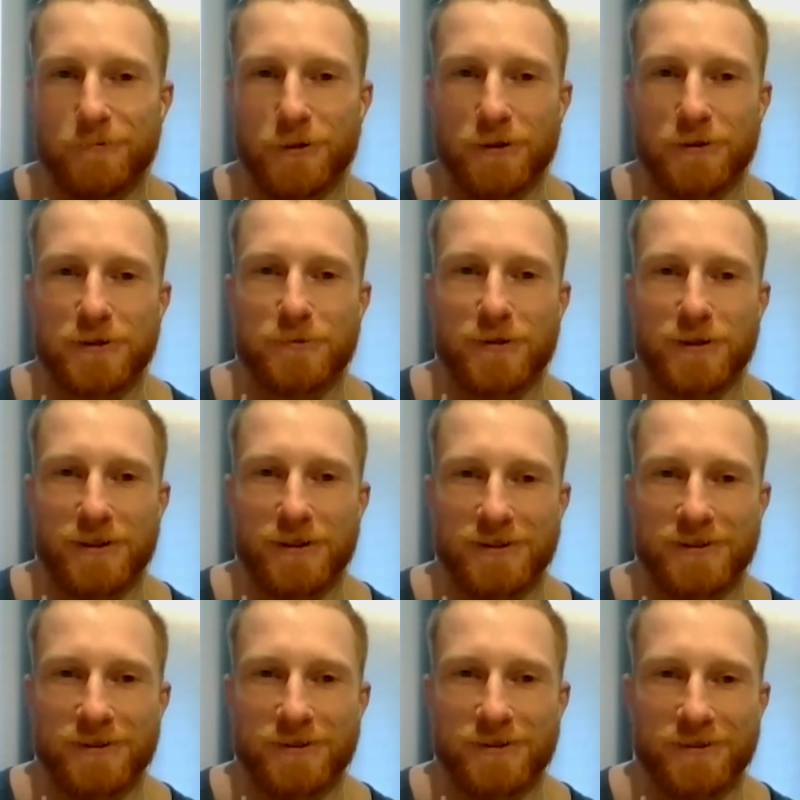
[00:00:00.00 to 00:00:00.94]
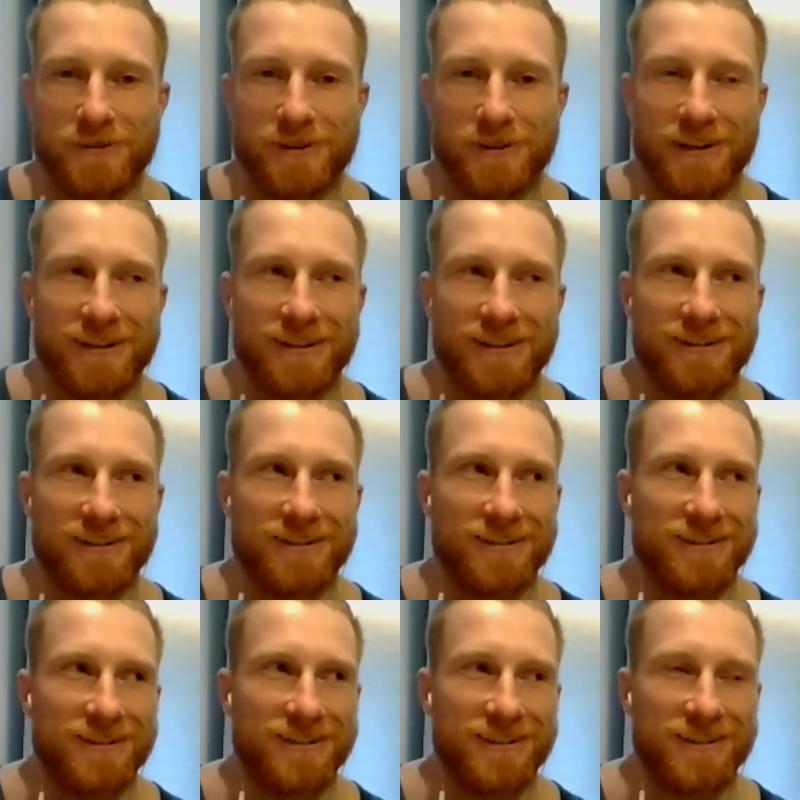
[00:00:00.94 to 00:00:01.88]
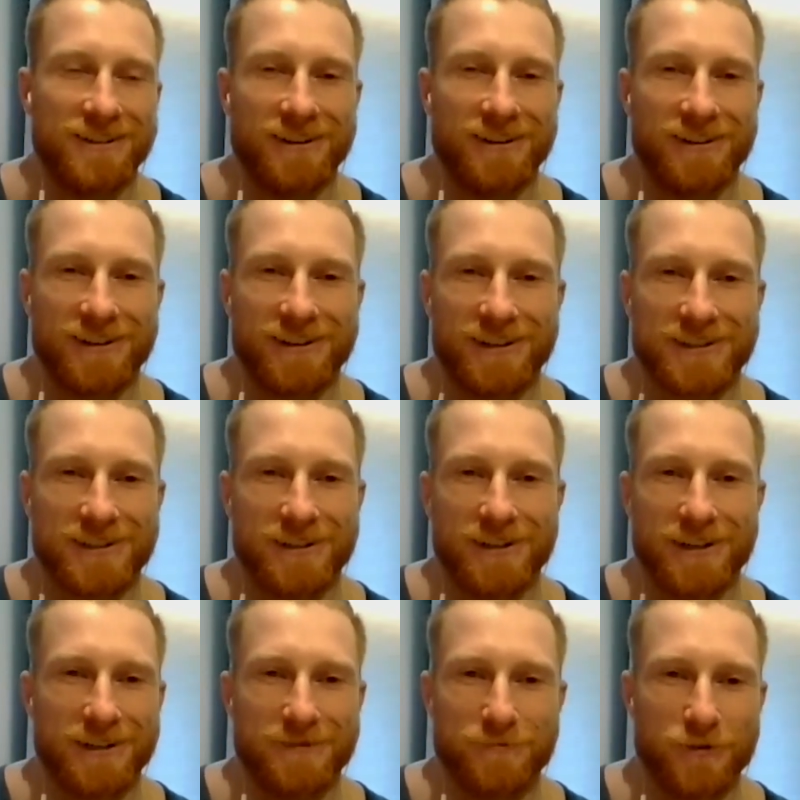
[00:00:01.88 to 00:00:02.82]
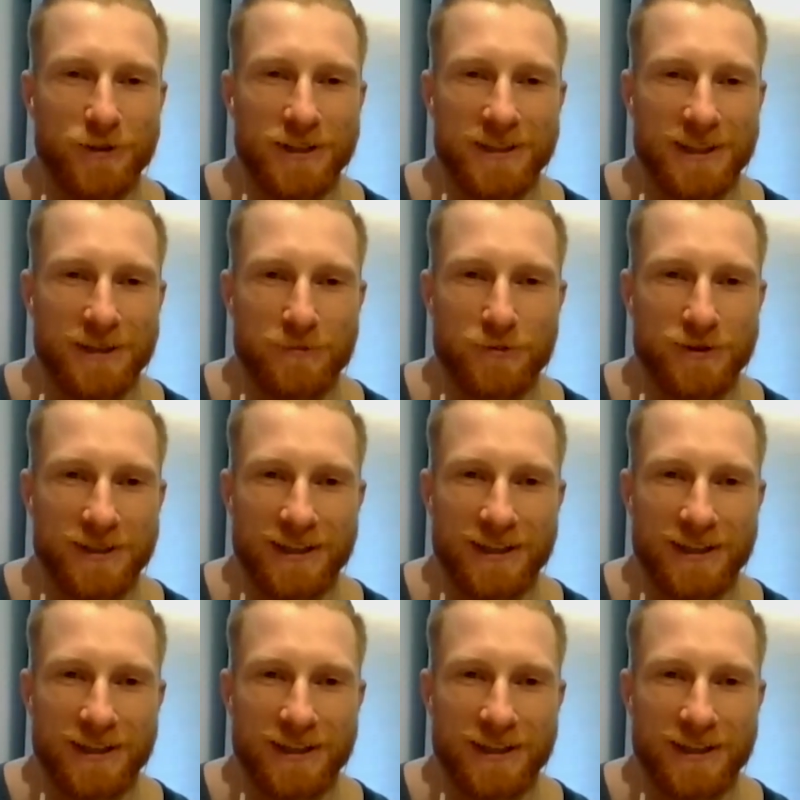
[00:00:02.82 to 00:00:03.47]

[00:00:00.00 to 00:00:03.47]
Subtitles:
what else am I going to do? Like, like I said, I can easily put